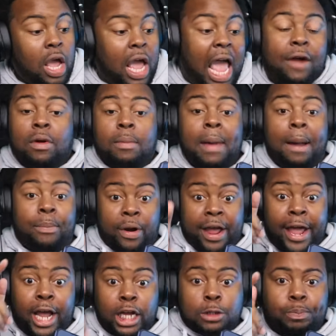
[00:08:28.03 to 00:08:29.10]
And remember,
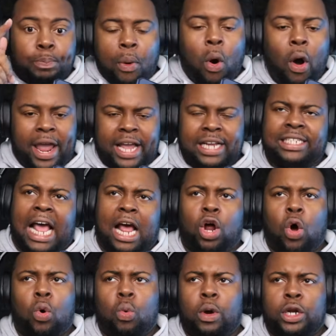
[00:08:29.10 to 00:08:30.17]
his point is that,
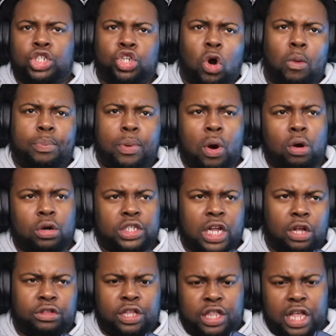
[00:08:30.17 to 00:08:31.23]
oh, when Joe Burrow's
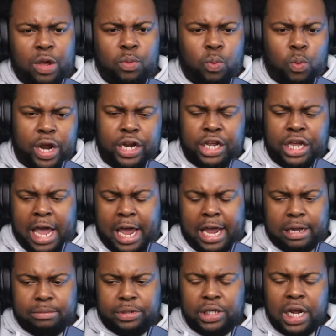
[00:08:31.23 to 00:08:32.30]
healthy, they win
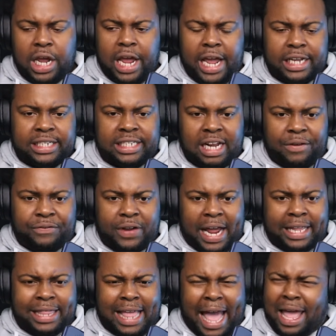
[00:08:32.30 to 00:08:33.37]
games and stuff
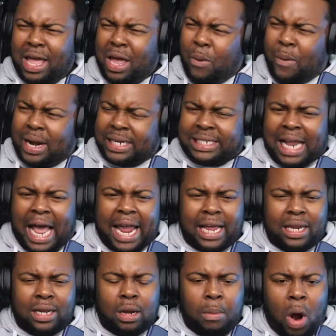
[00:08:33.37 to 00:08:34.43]
like that. When it's like
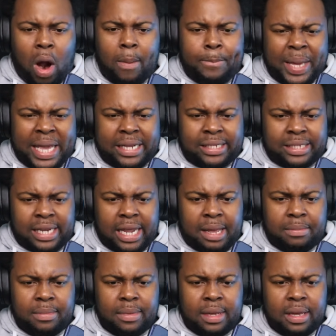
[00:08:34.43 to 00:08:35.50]
Lamar beats
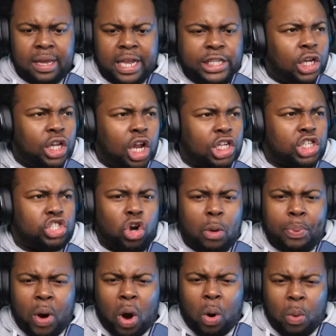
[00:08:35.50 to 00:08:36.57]
him, he's only lost to Joe
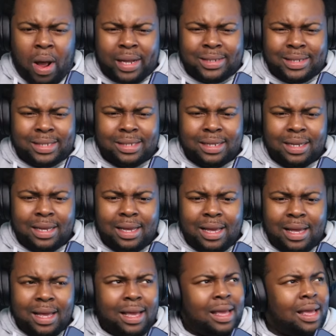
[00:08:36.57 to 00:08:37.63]
Burrow once.
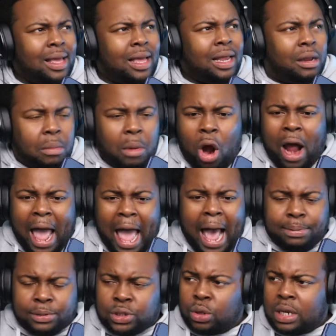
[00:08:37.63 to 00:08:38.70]
Lamar
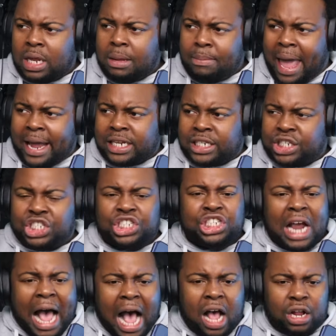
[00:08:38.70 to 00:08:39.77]
absolutely makes
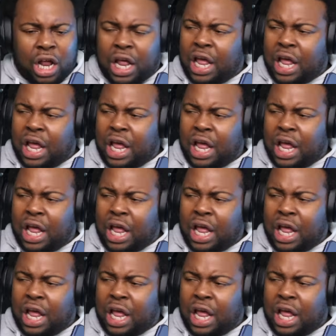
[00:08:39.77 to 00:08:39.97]
child